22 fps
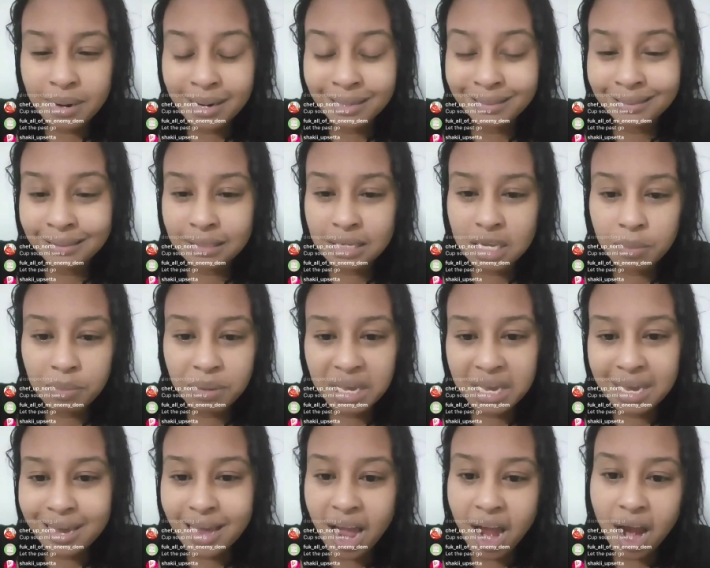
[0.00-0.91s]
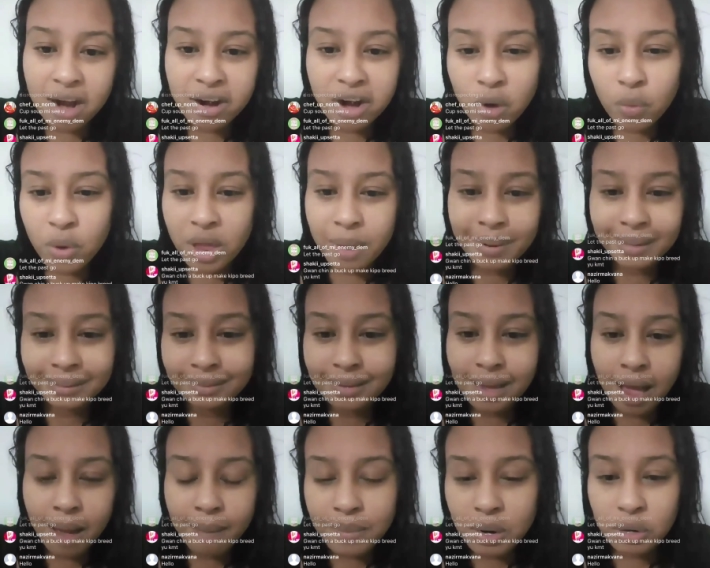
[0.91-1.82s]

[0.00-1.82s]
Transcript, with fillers: the same Kiara we ever talk